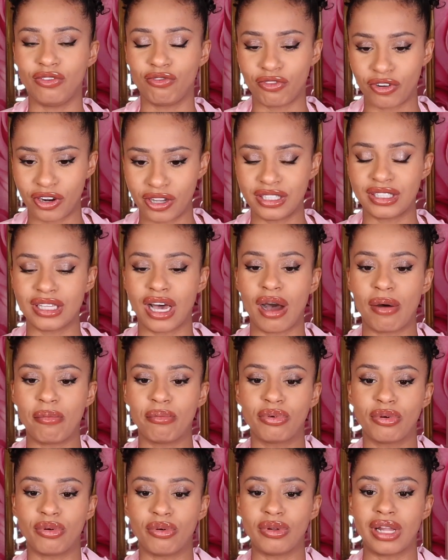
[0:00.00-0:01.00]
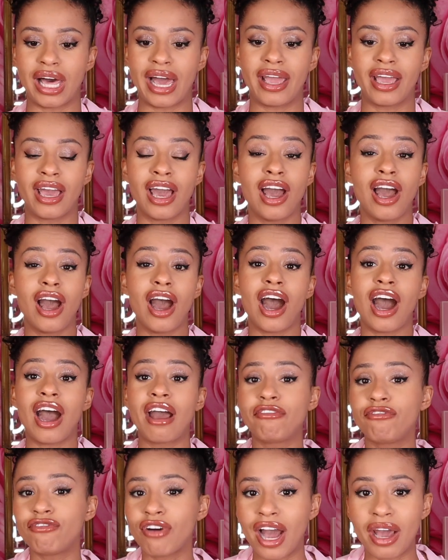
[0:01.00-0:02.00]
For example, like,
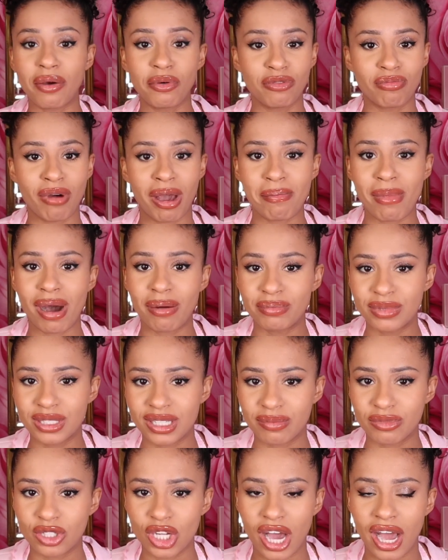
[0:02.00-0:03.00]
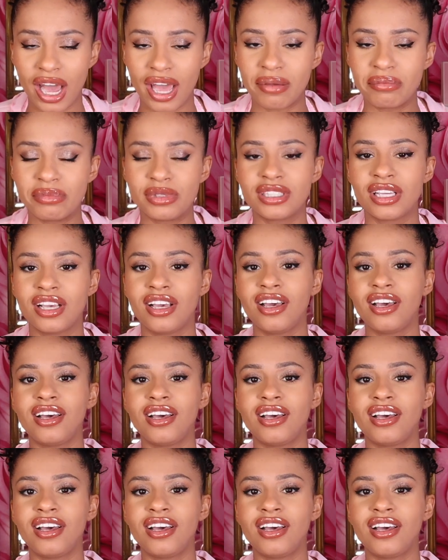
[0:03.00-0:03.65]
I fight with my mum sometimes.